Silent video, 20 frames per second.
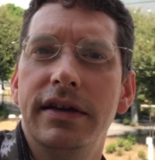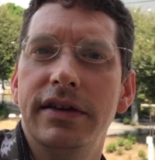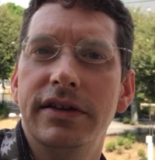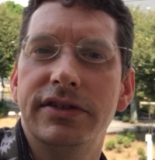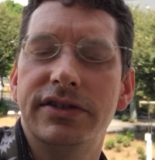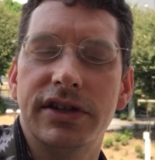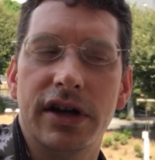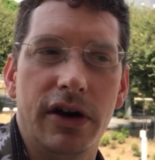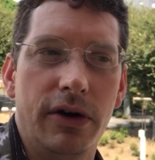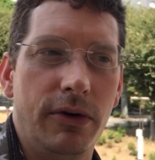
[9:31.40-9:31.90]

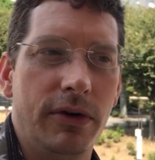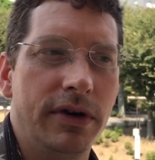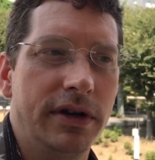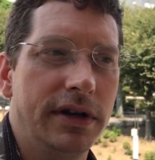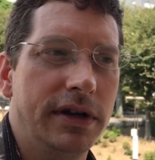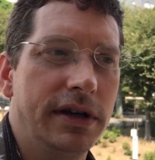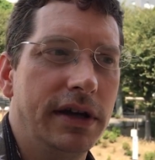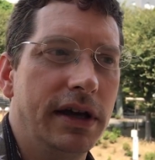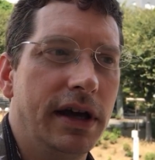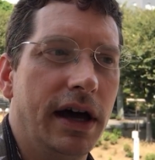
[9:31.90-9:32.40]
So
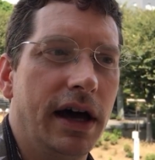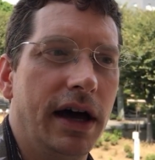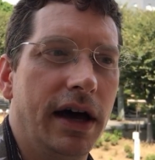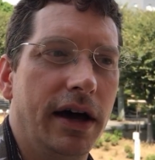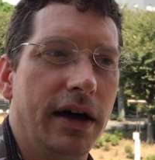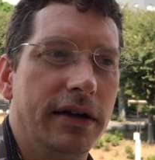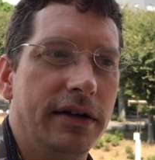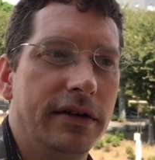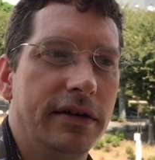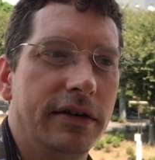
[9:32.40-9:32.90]

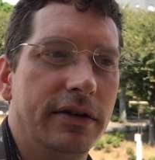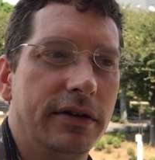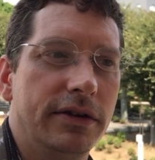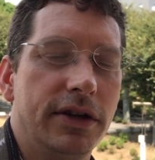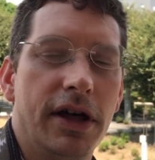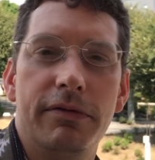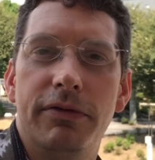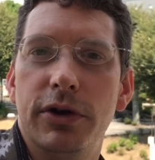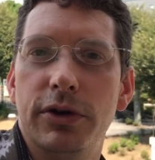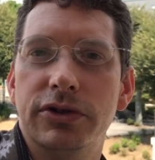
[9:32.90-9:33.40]
uh,
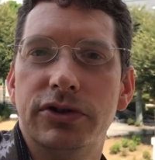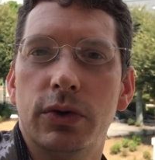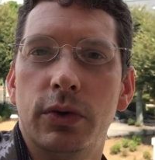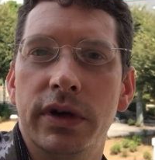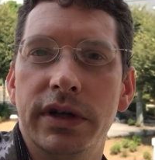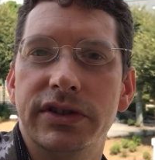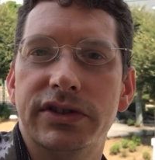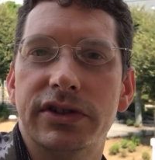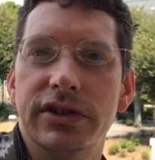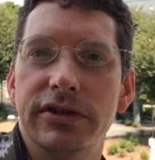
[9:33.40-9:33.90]
love those
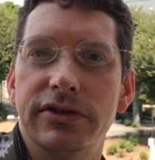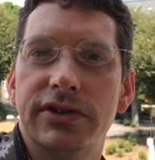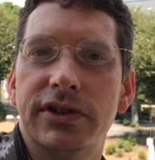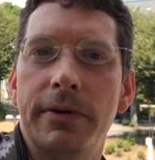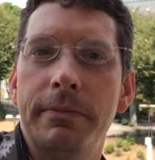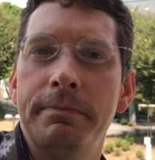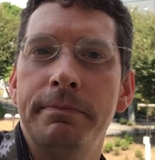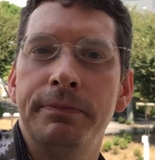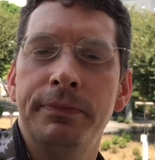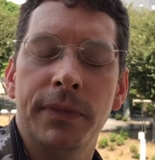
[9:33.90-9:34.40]
oysters.
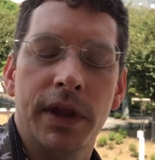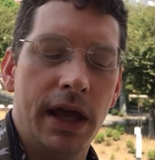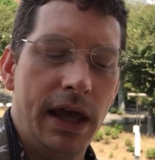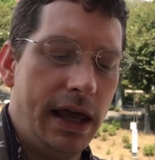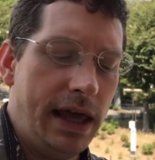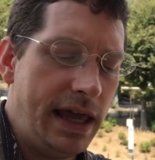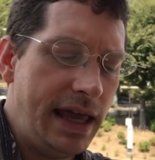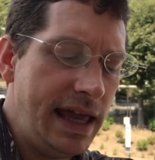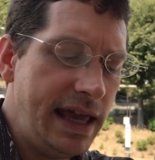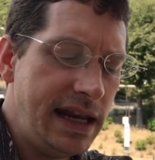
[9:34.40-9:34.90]

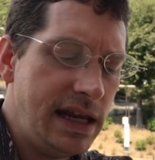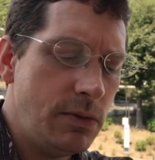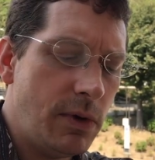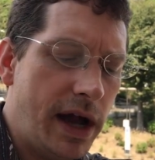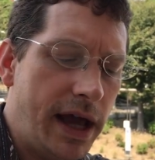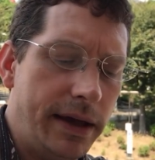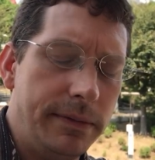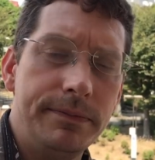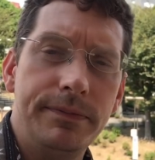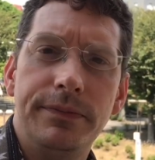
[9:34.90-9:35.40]

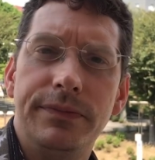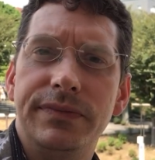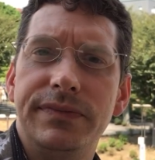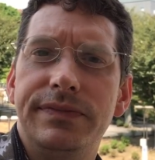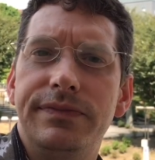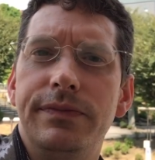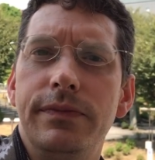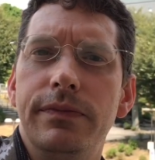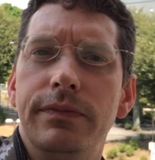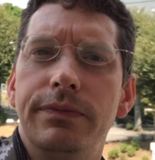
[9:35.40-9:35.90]
Anyway,
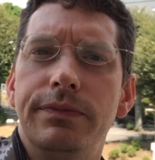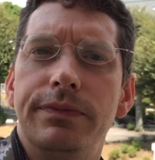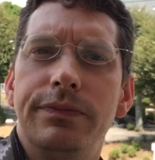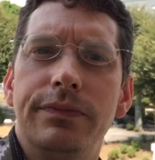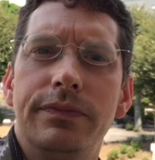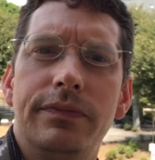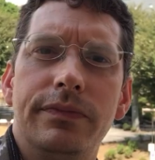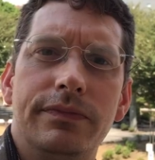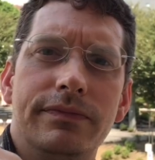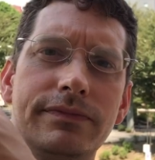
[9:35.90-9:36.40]

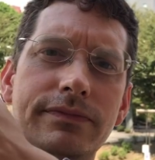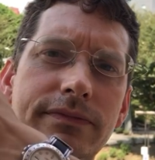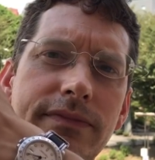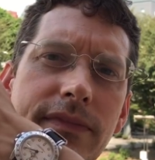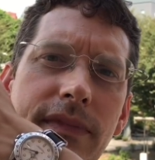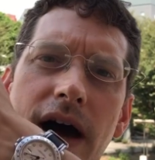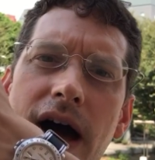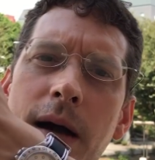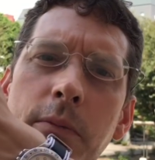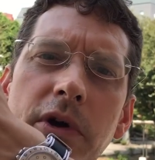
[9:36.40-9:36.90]

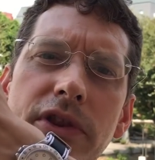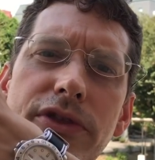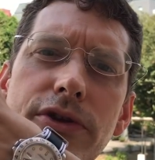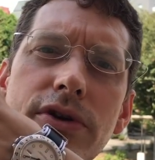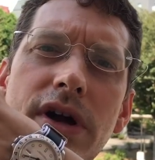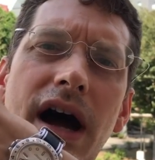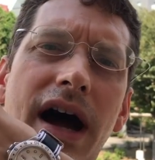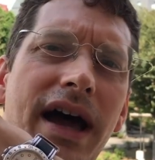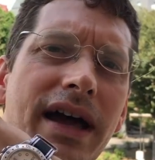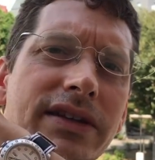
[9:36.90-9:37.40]
I'm with you
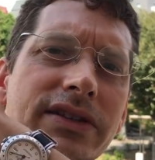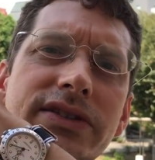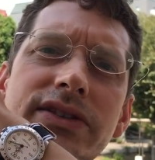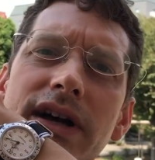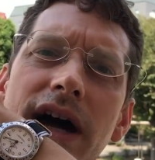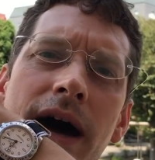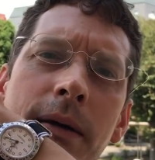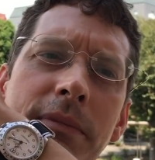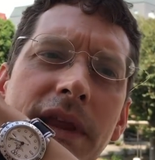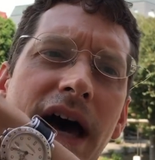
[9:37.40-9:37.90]
guys.
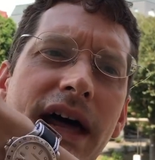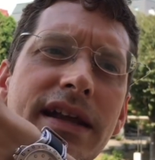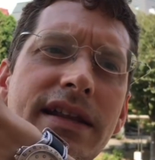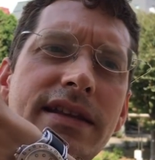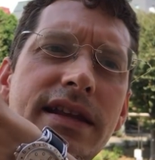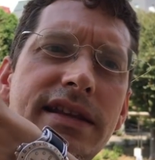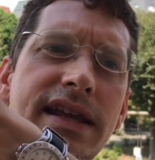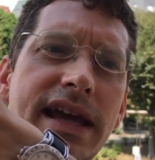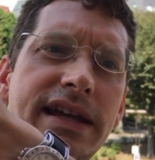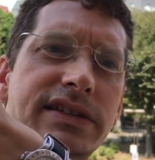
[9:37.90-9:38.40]
I'm not in
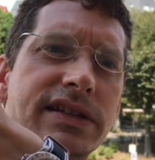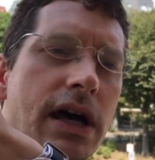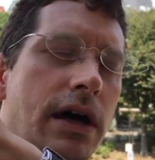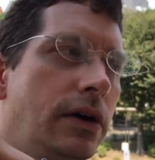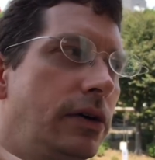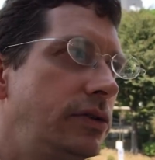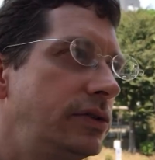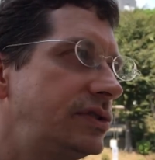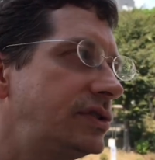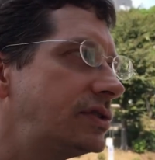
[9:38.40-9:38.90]
the
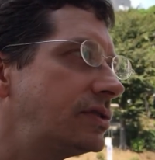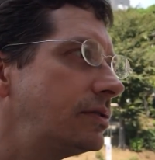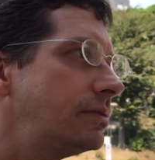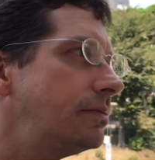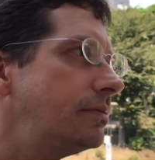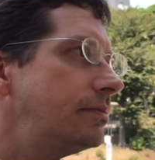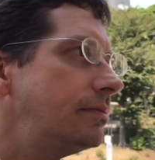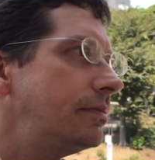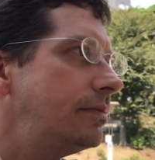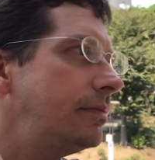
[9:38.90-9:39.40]
NATOs,
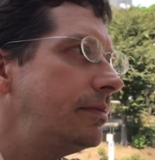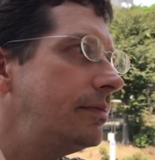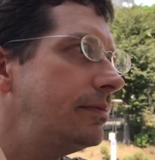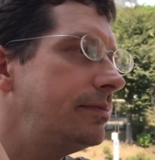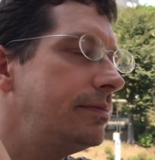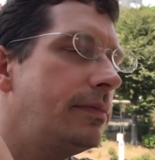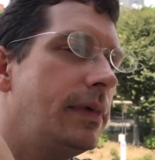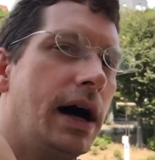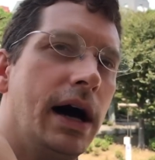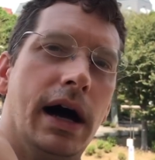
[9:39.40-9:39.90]

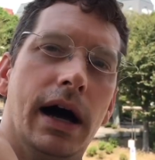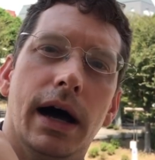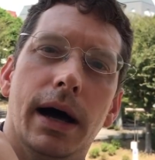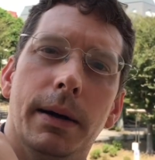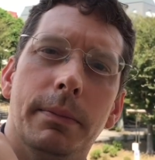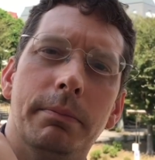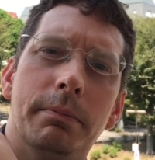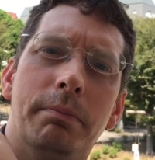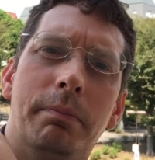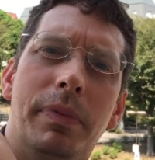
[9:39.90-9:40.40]

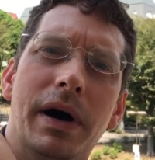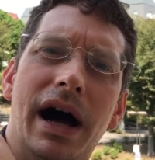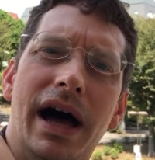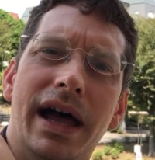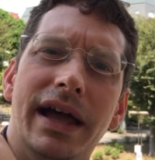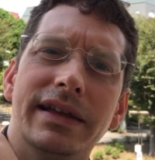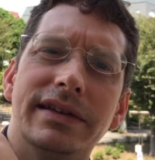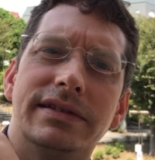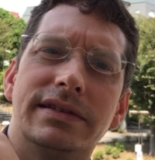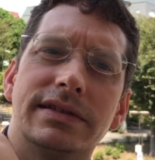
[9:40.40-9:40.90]
uh,
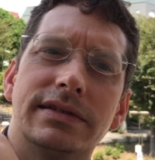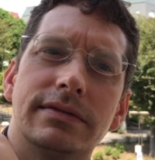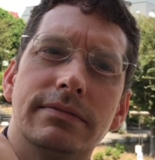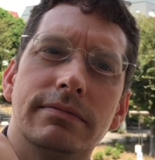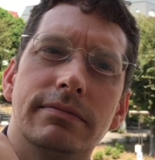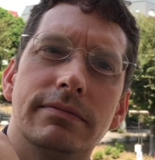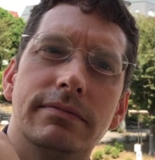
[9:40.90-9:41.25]
but